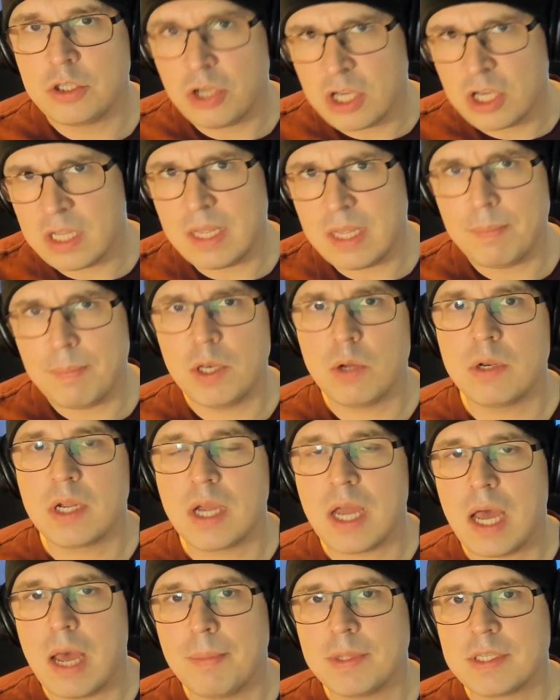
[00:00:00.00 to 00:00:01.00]
You can let me know in the
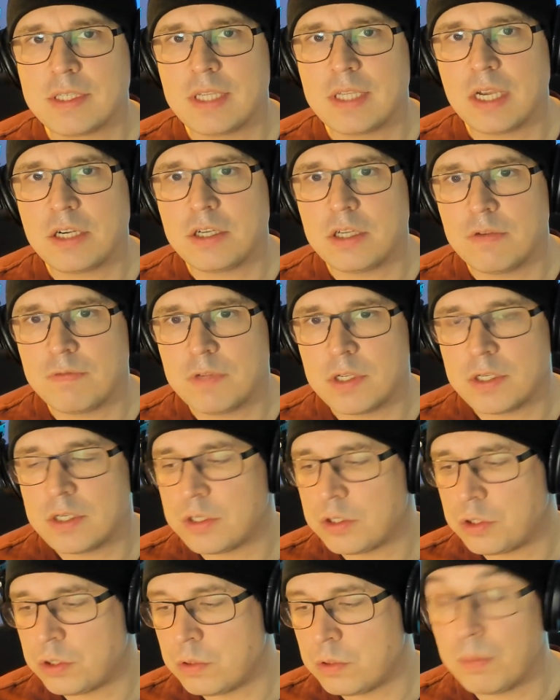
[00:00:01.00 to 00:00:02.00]
comments section if this
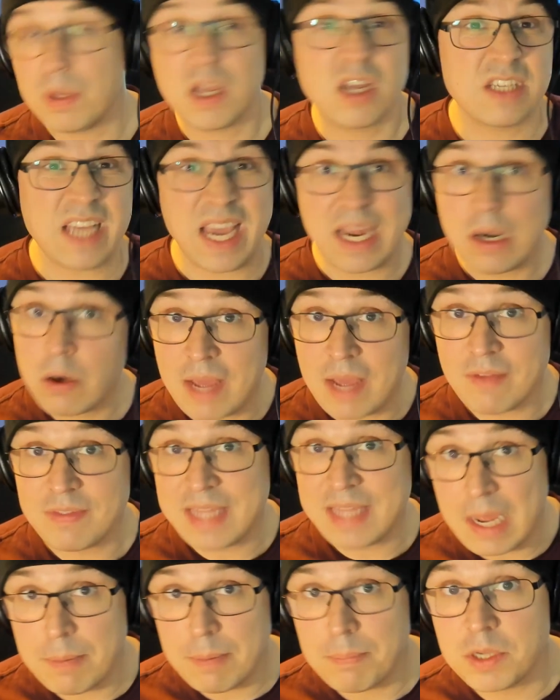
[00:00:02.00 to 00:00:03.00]
is true, because I don't have
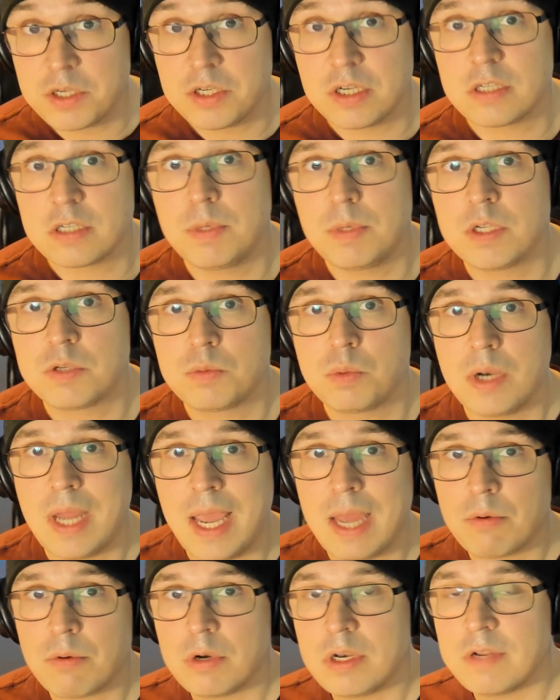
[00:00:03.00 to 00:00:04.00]
that much experience with
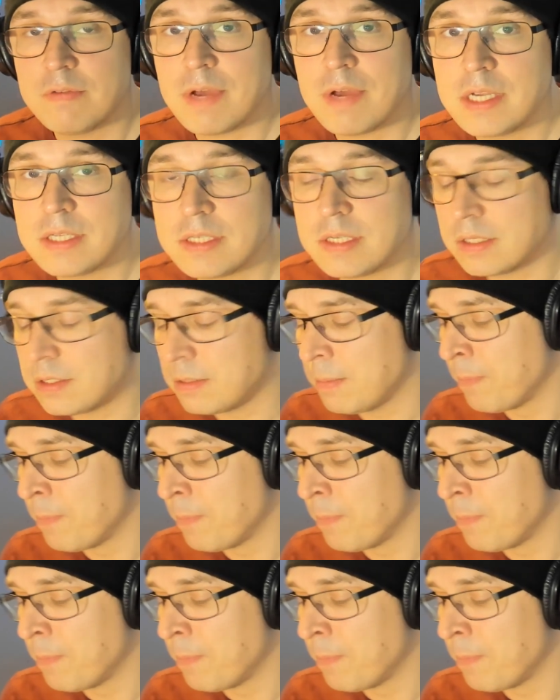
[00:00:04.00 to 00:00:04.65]
Android devices.